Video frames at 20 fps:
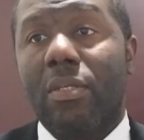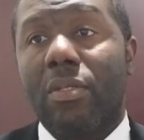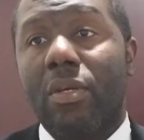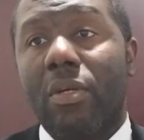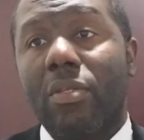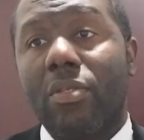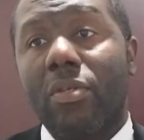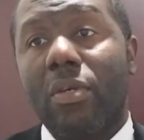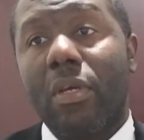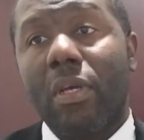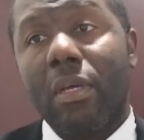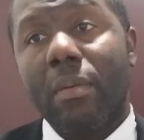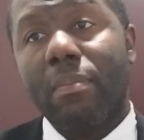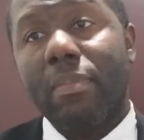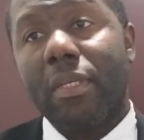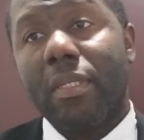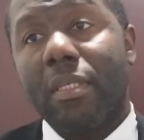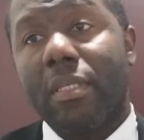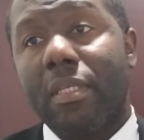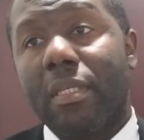Dr.
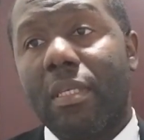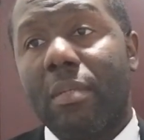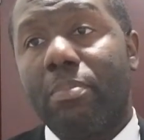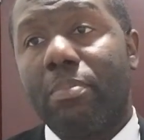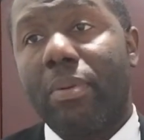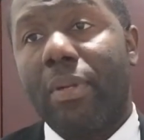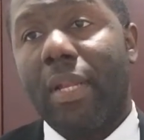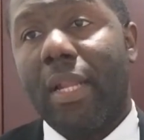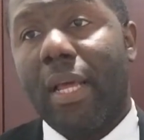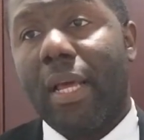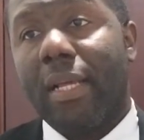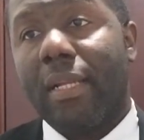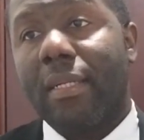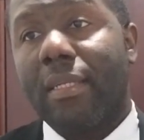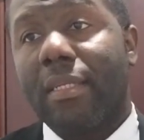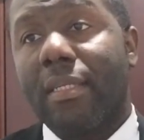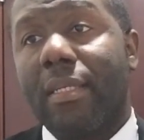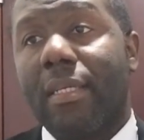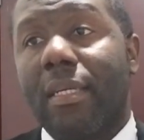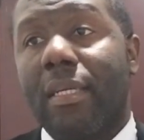ABCD
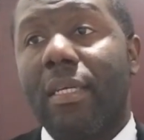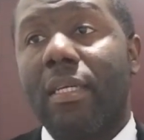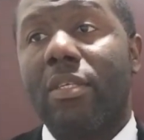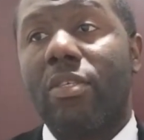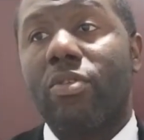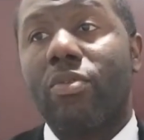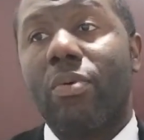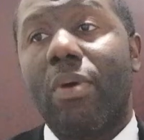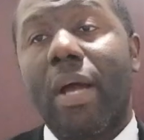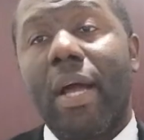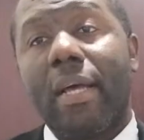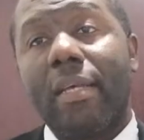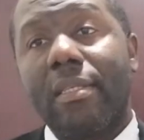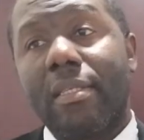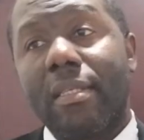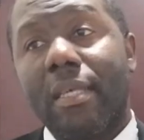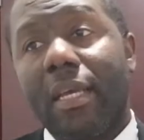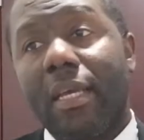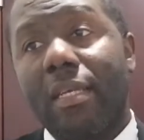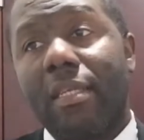plan is to
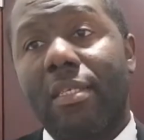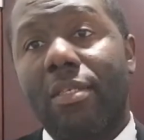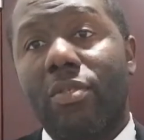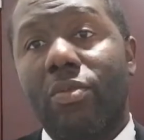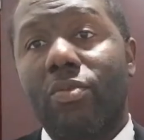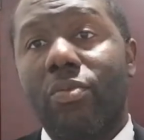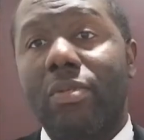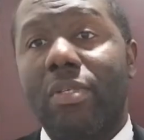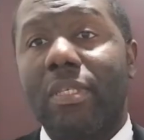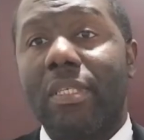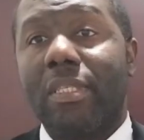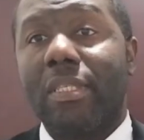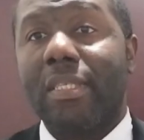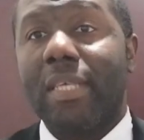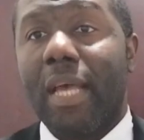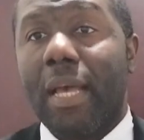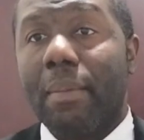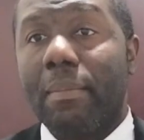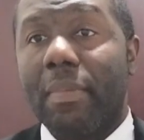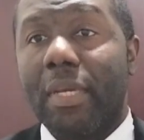assess, to
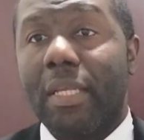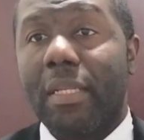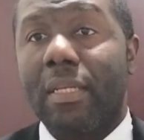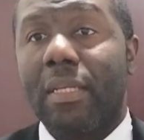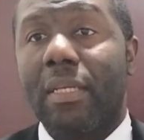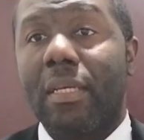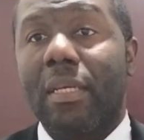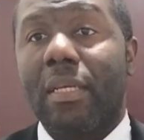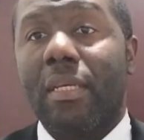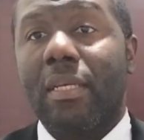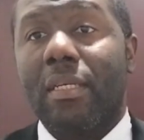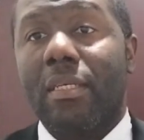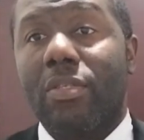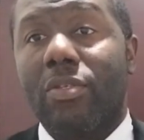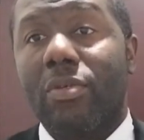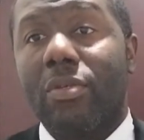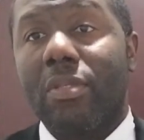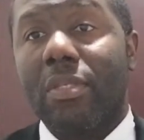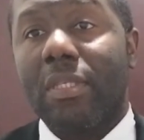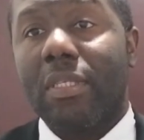determine
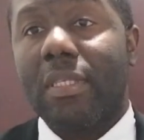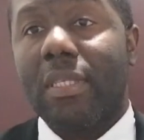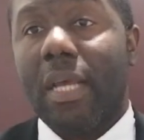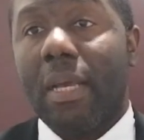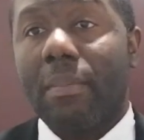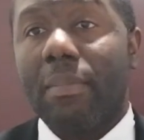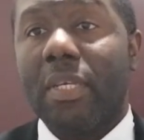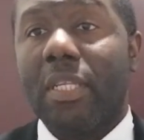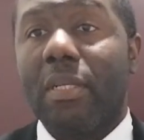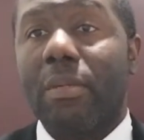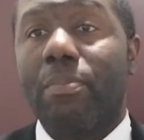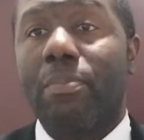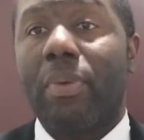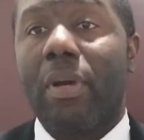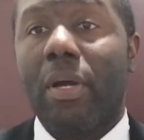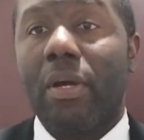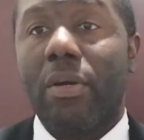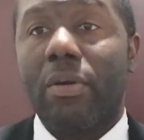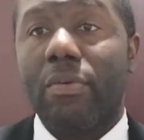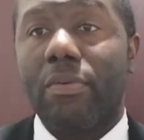the
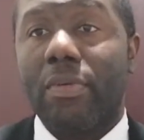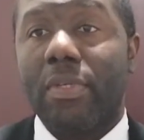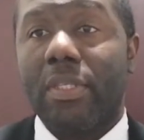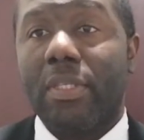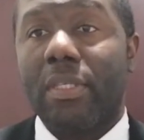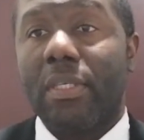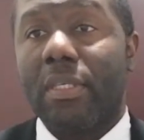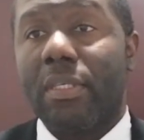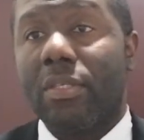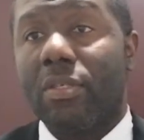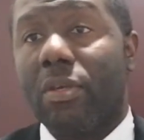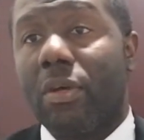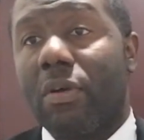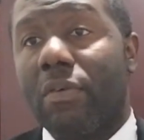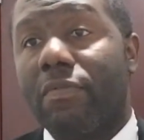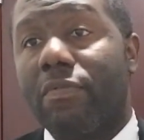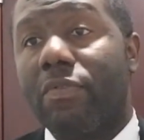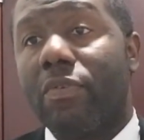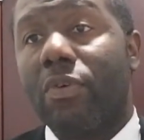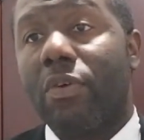priorities
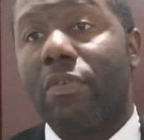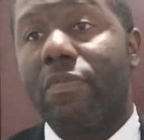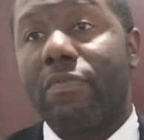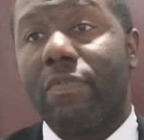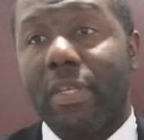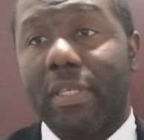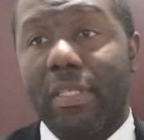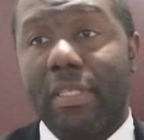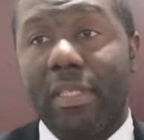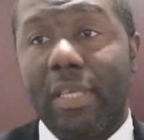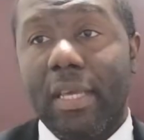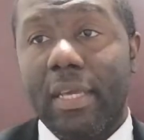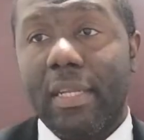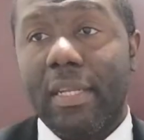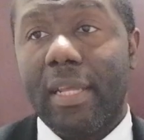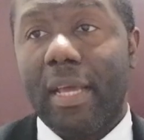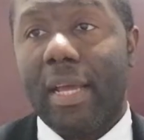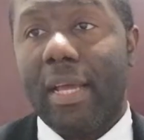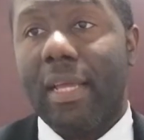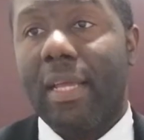of your first
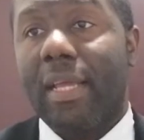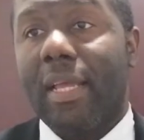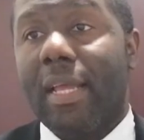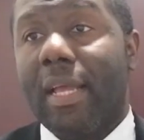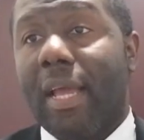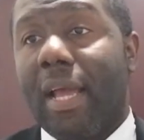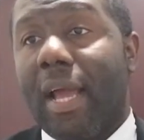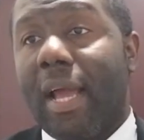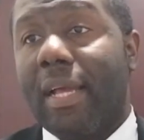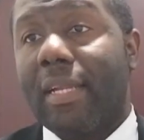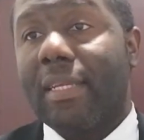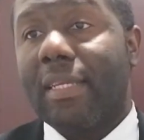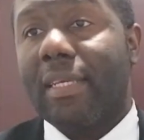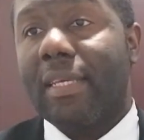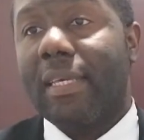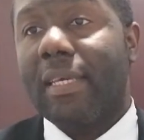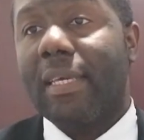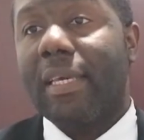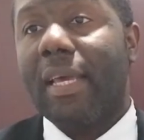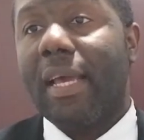aider
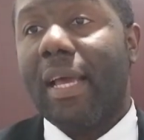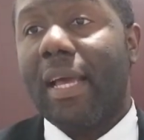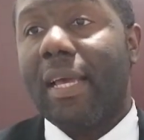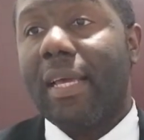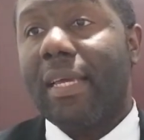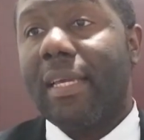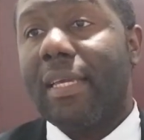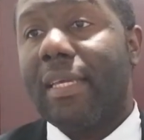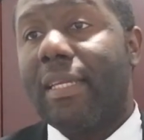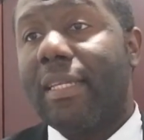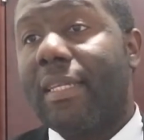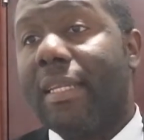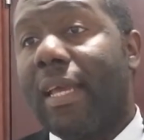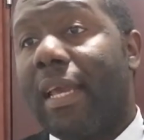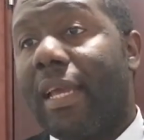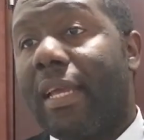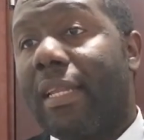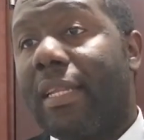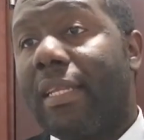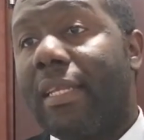and care in
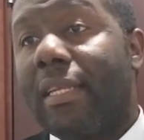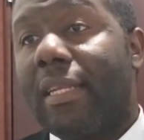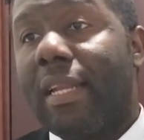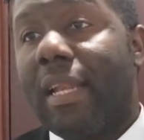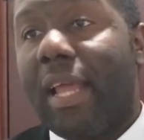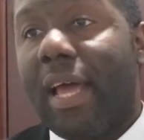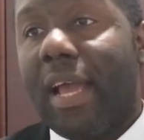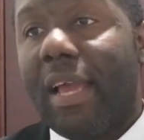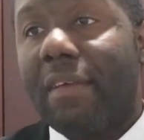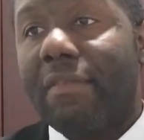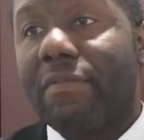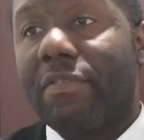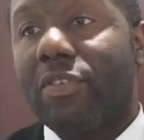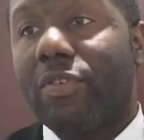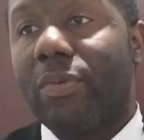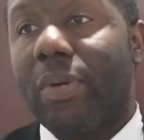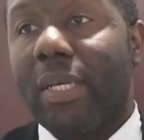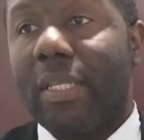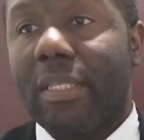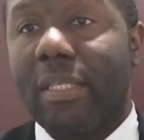any
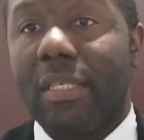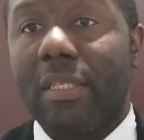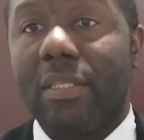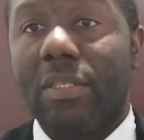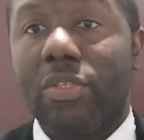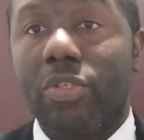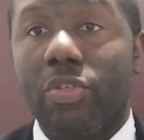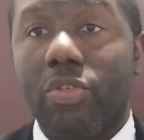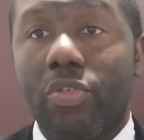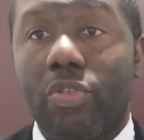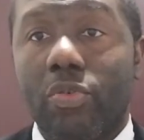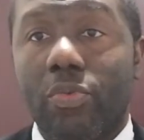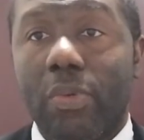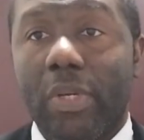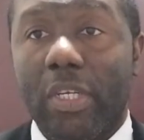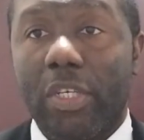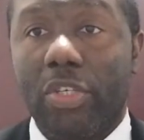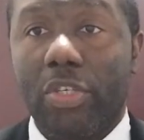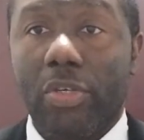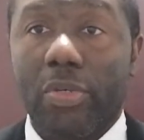life-threatening
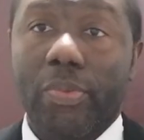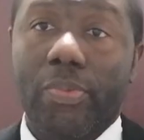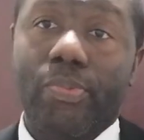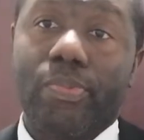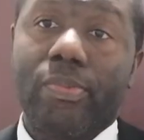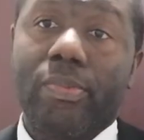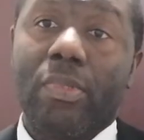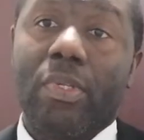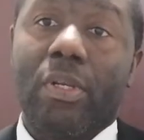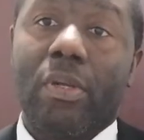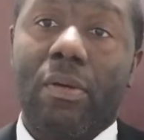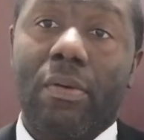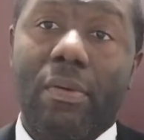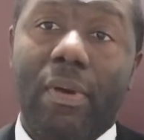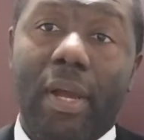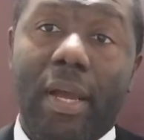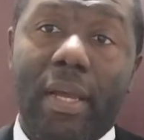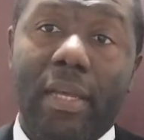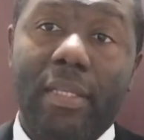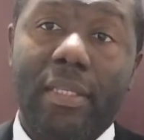situation,
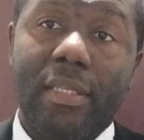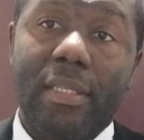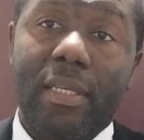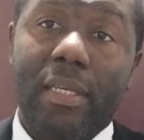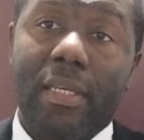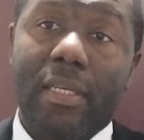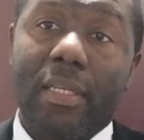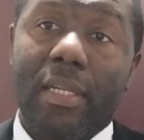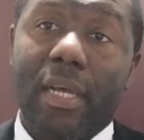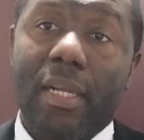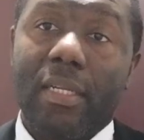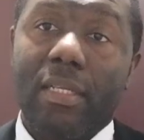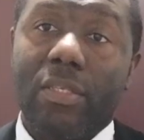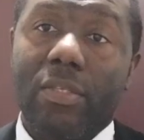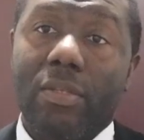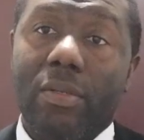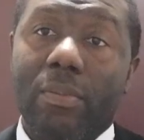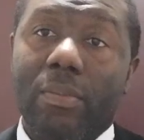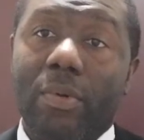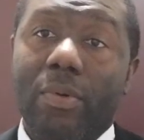right? That
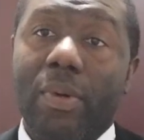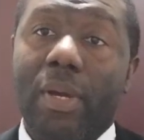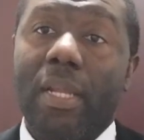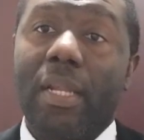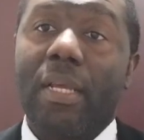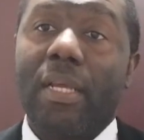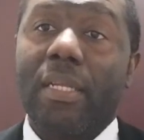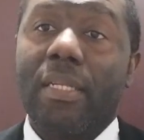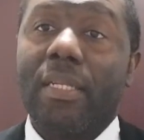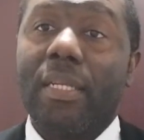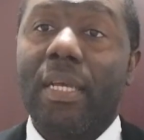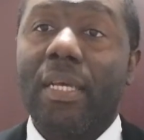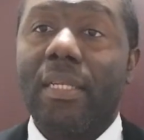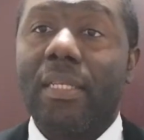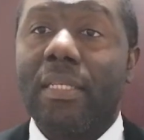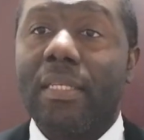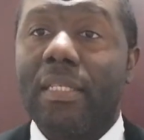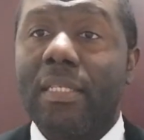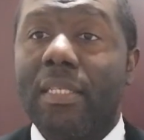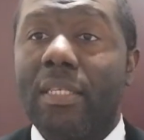is number 1.
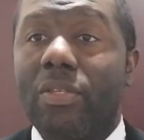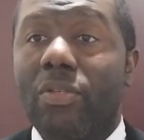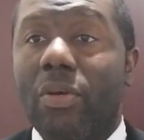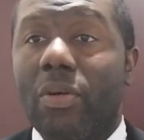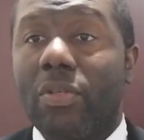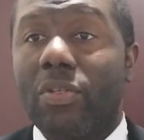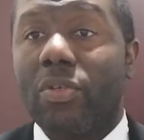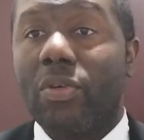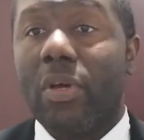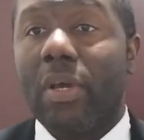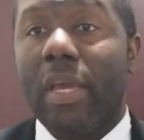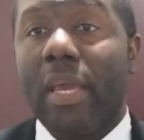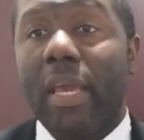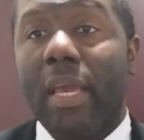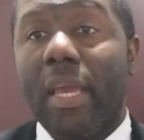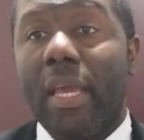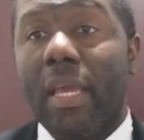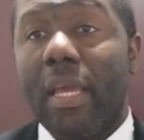Then the Dr.